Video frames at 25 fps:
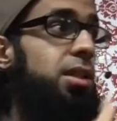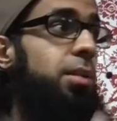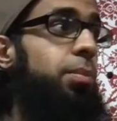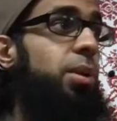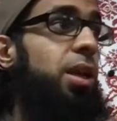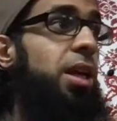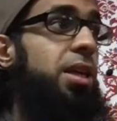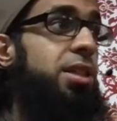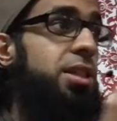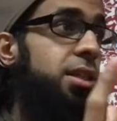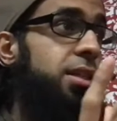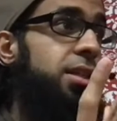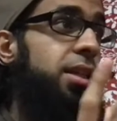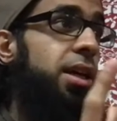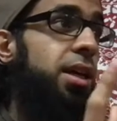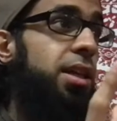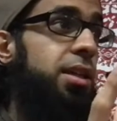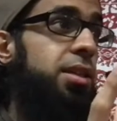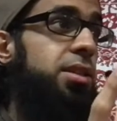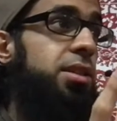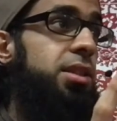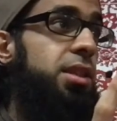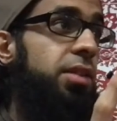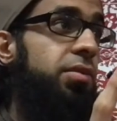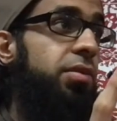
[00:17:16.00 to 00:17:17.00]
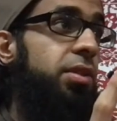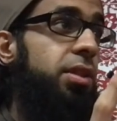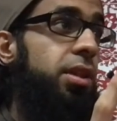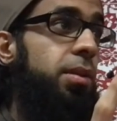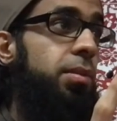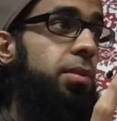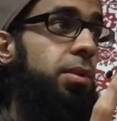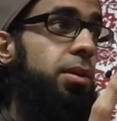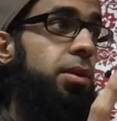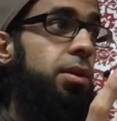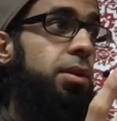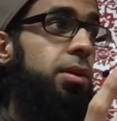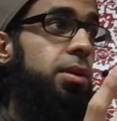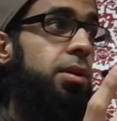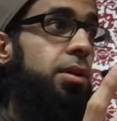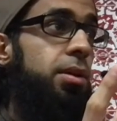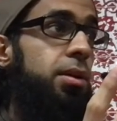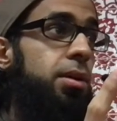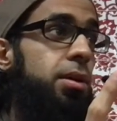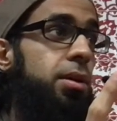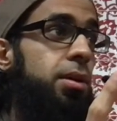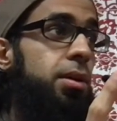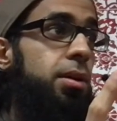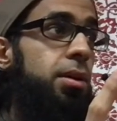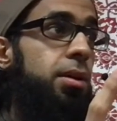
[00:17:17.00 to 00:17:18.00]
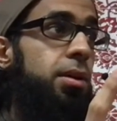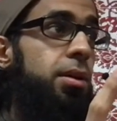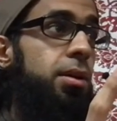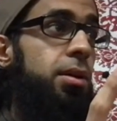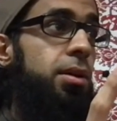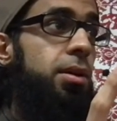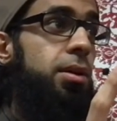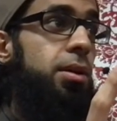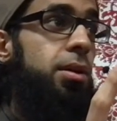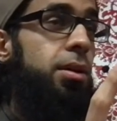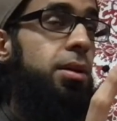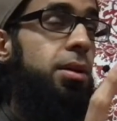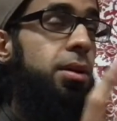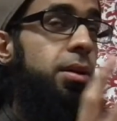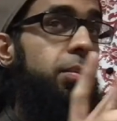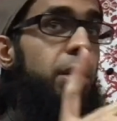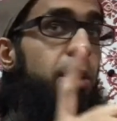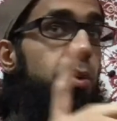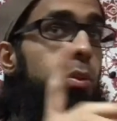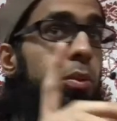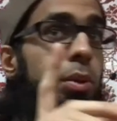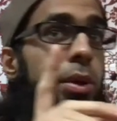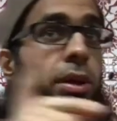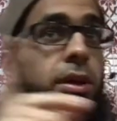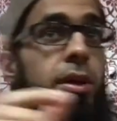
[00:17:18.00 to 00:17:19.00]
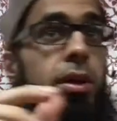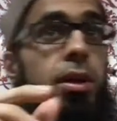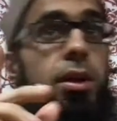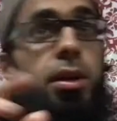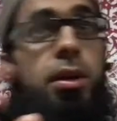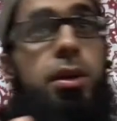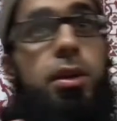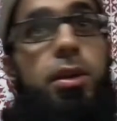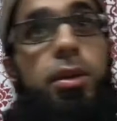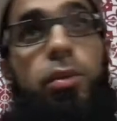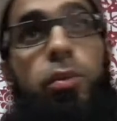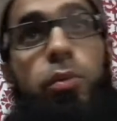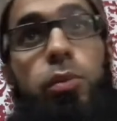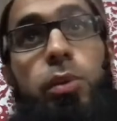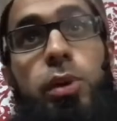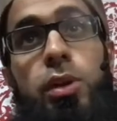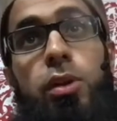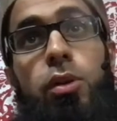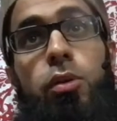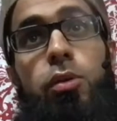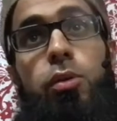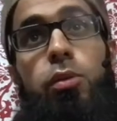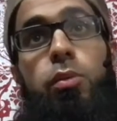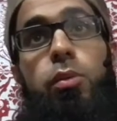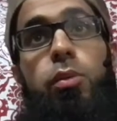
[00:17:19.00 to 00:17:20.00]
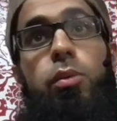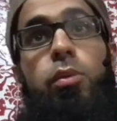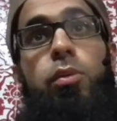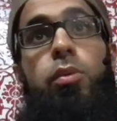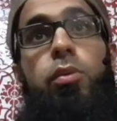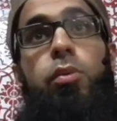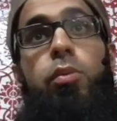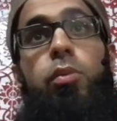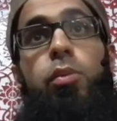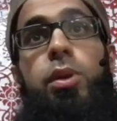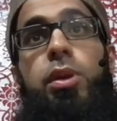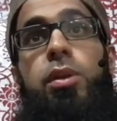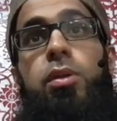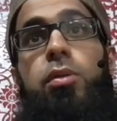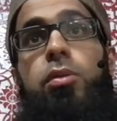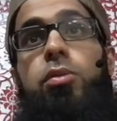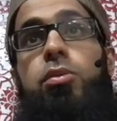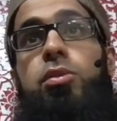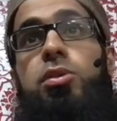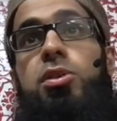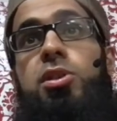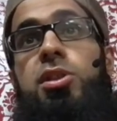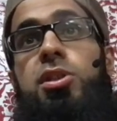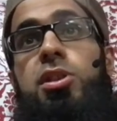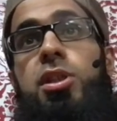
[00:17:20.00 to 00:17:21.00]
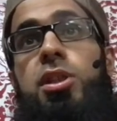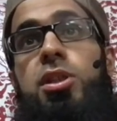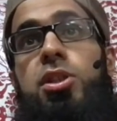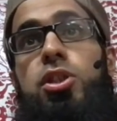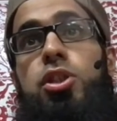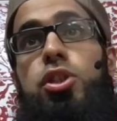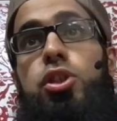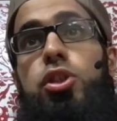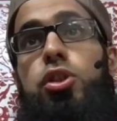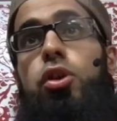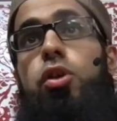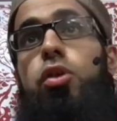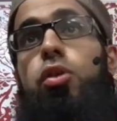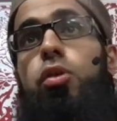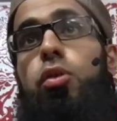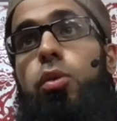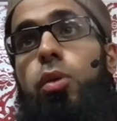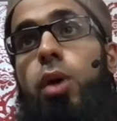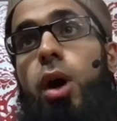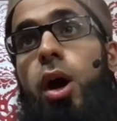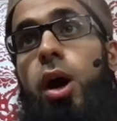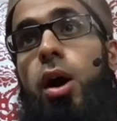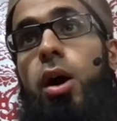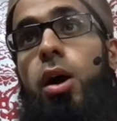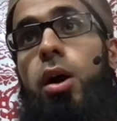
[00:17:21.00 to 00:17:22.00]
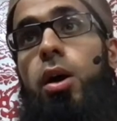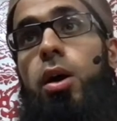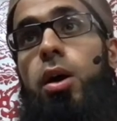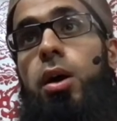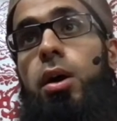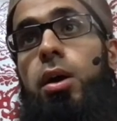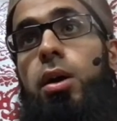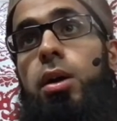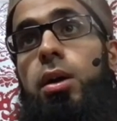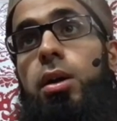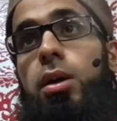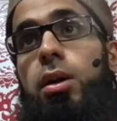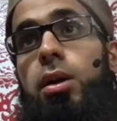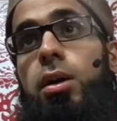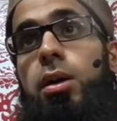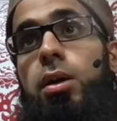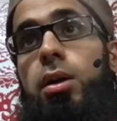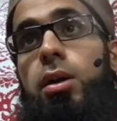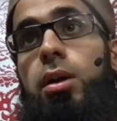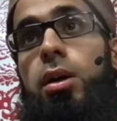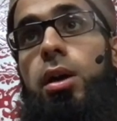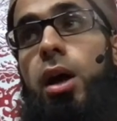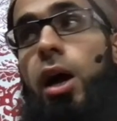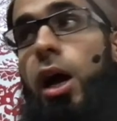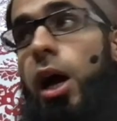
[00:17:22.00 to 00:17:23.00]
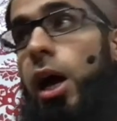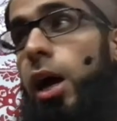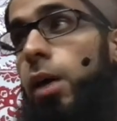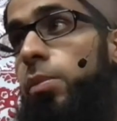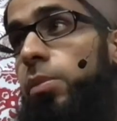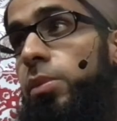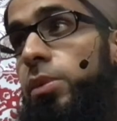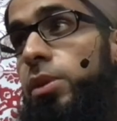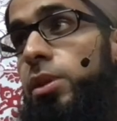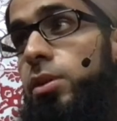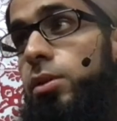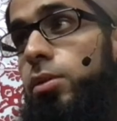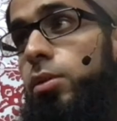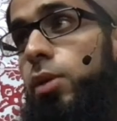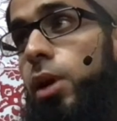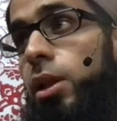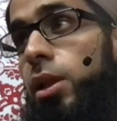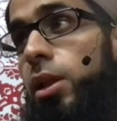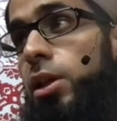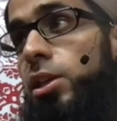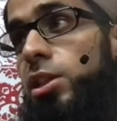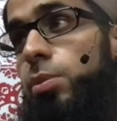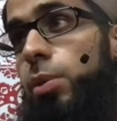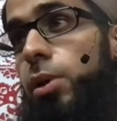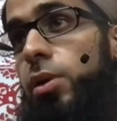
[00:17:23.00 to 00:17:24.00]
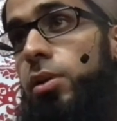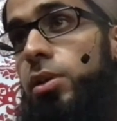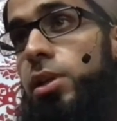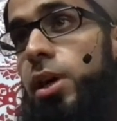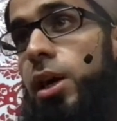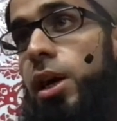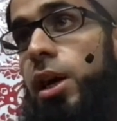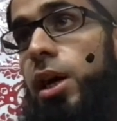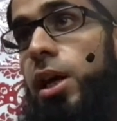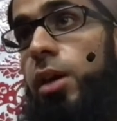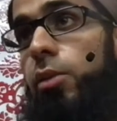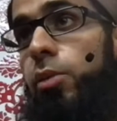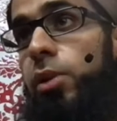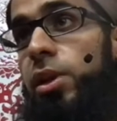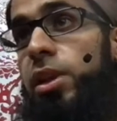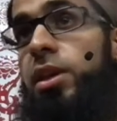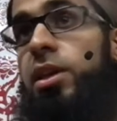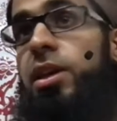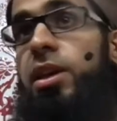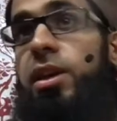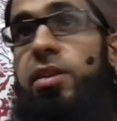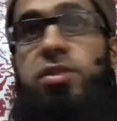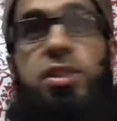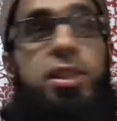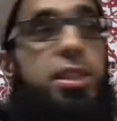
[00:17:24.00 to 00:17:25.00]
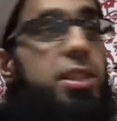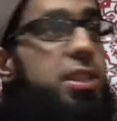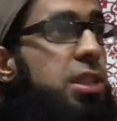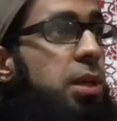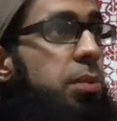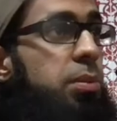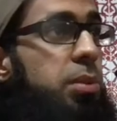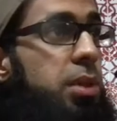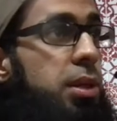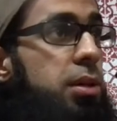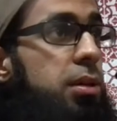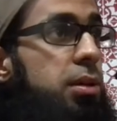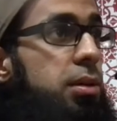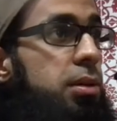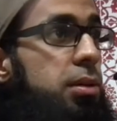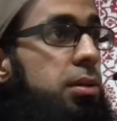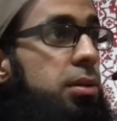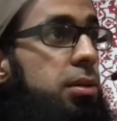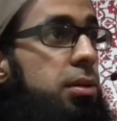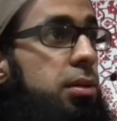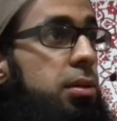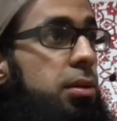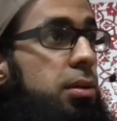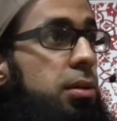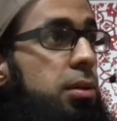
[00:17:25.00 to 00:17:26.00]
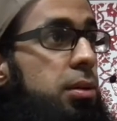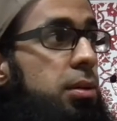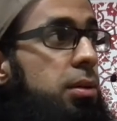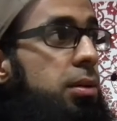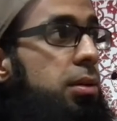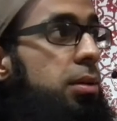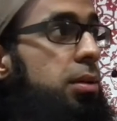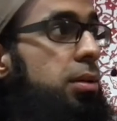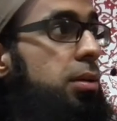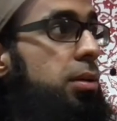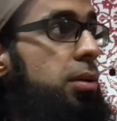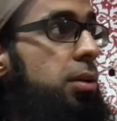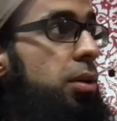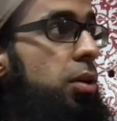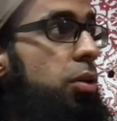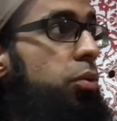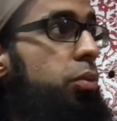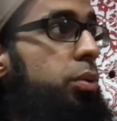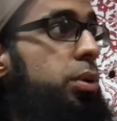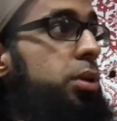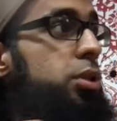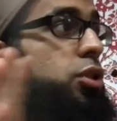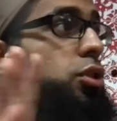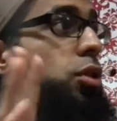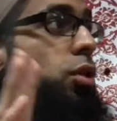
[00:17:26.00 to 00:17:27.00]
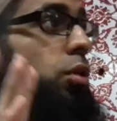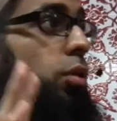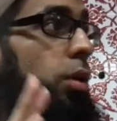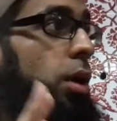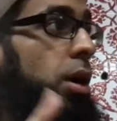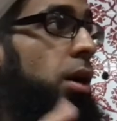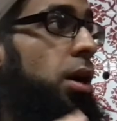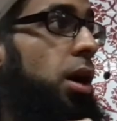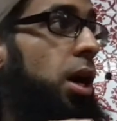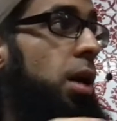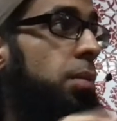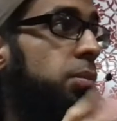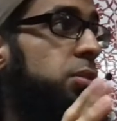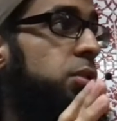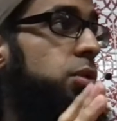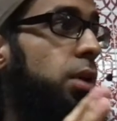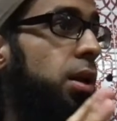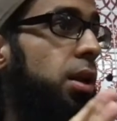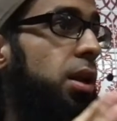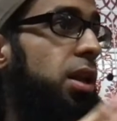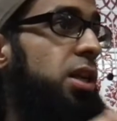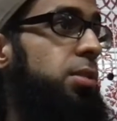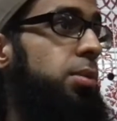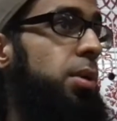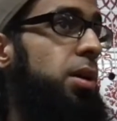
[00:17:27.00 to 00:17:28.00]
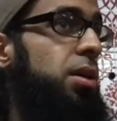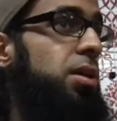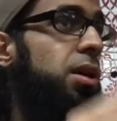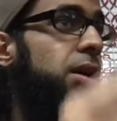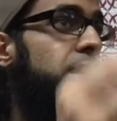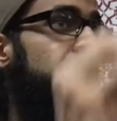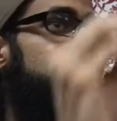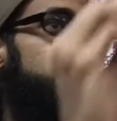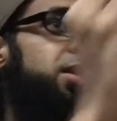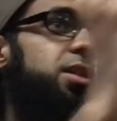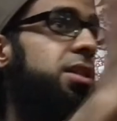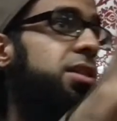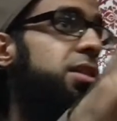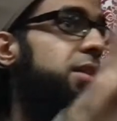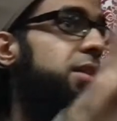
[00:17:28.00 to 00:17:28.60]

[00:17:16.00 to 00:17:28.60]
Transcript: blessing that He has given them. But we don't just show our hamd to Allah subhanahu wa ta'ala when He gives us something. No, we show our hamd to Allah subhanahu wa ta'ala because He is